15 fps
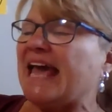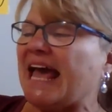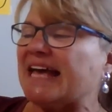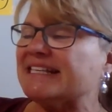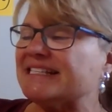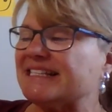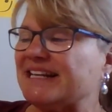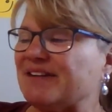
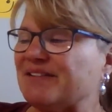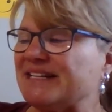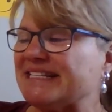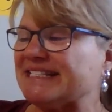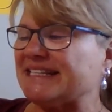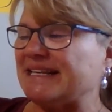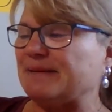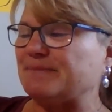As Larry
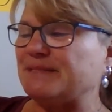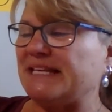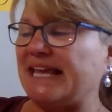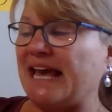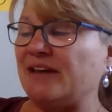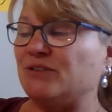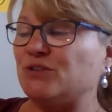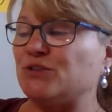sleeps, he
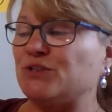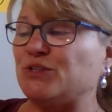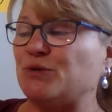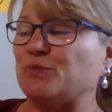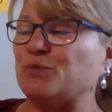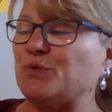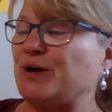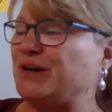enters
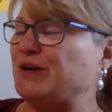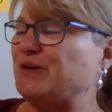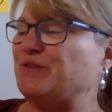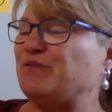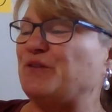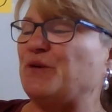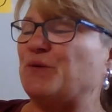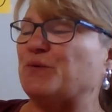the
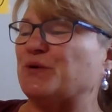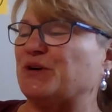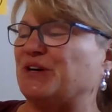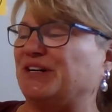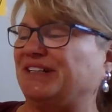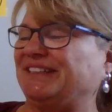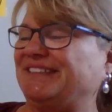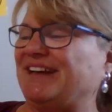wonderful
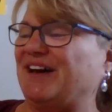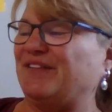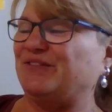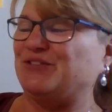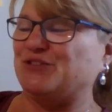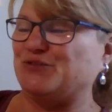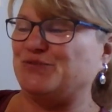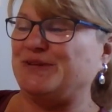world of
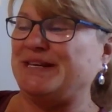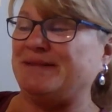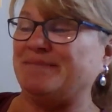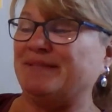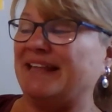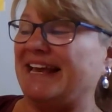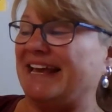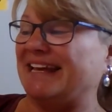
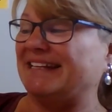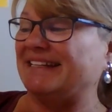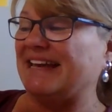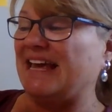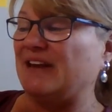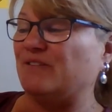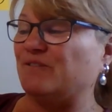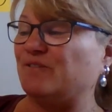dreamland
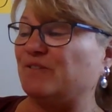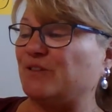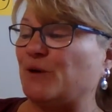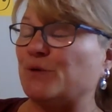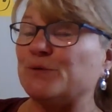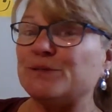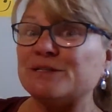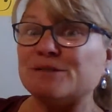and
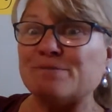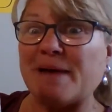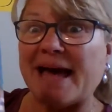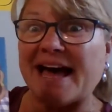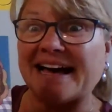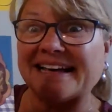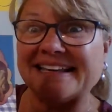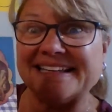floats
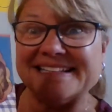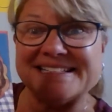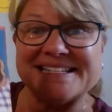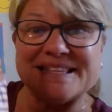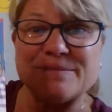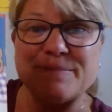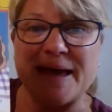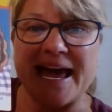back into
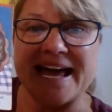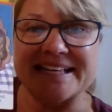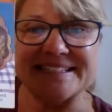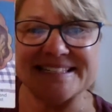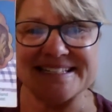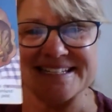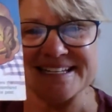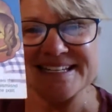the
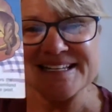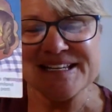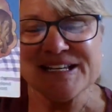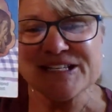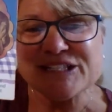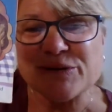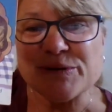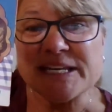past.
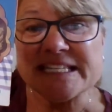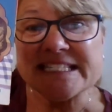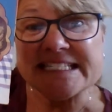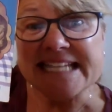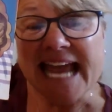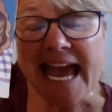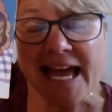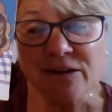So his
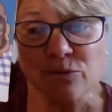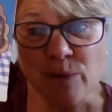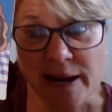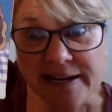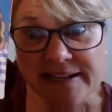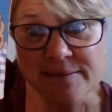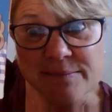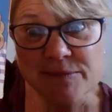dad
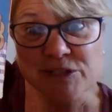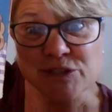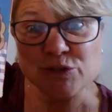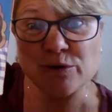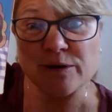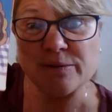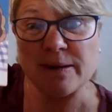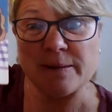read him the
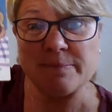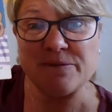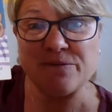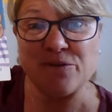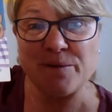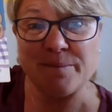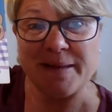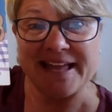story right
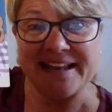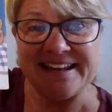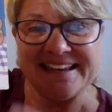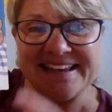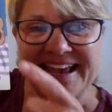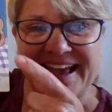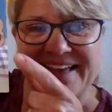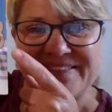before bed,
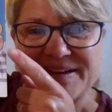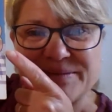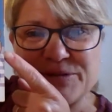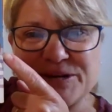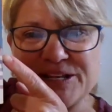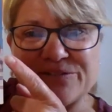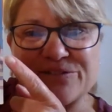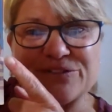and then
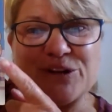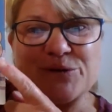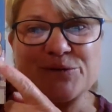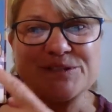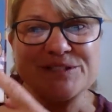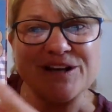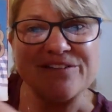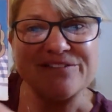when he
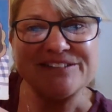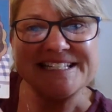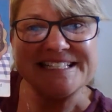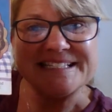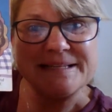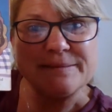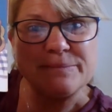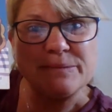floats off to
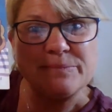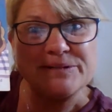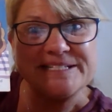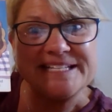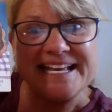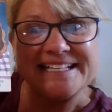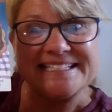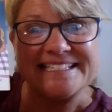sleep, he
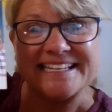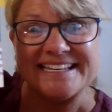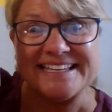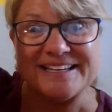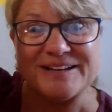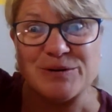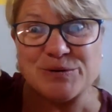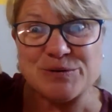pretends like he
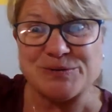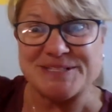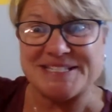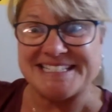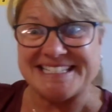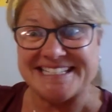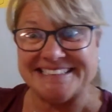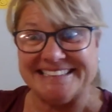goes into the